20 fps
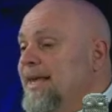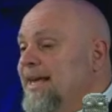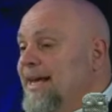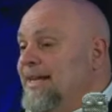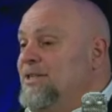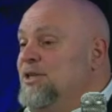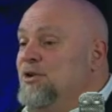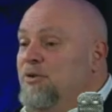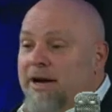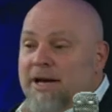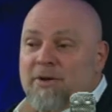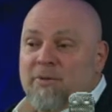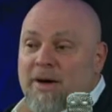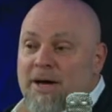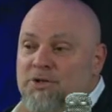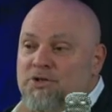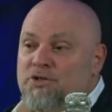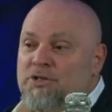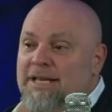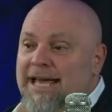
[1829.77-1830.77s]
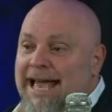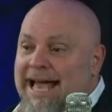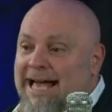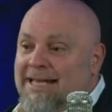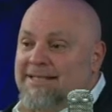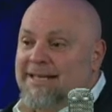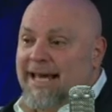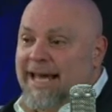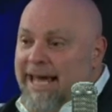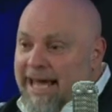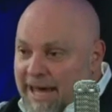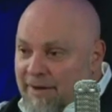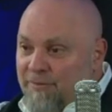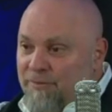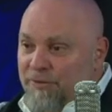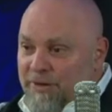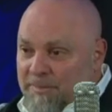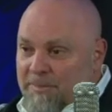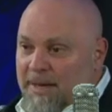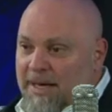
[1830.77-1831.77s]
It's a great question to ask
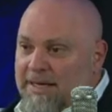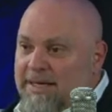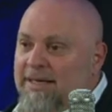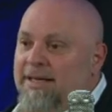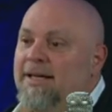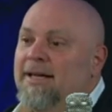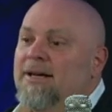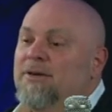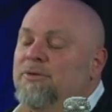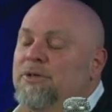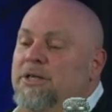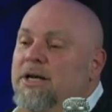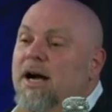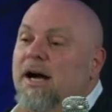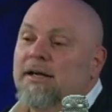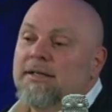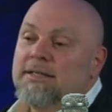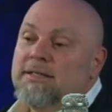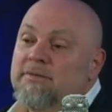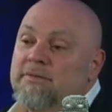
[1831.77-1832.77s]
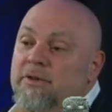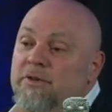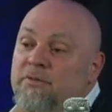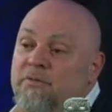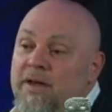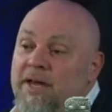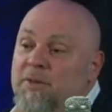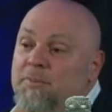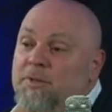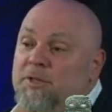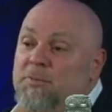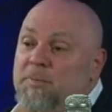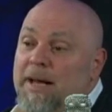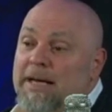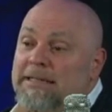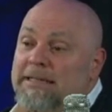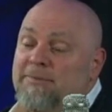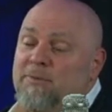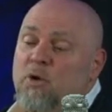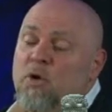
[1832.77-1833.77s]
everybody, regardless of their faith
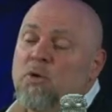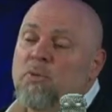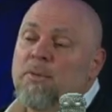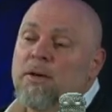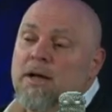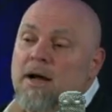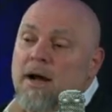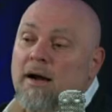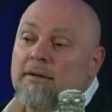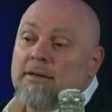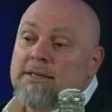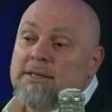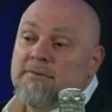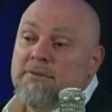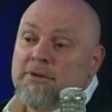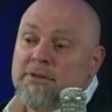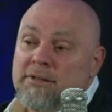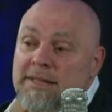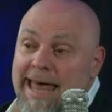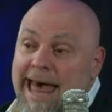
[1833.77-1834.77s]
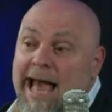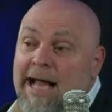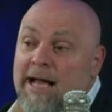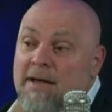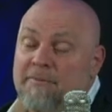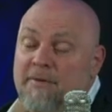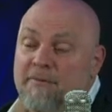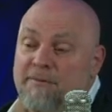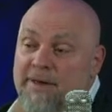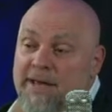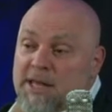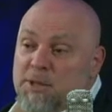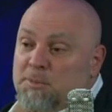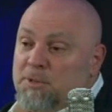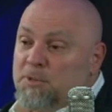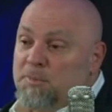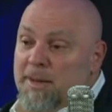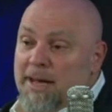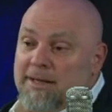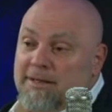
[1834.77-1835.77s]
perspective or regardless of their lack of a faith
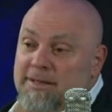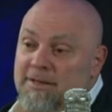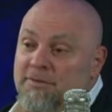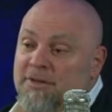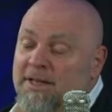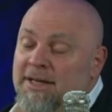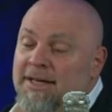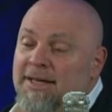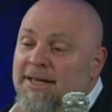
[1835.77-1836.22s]
perspective.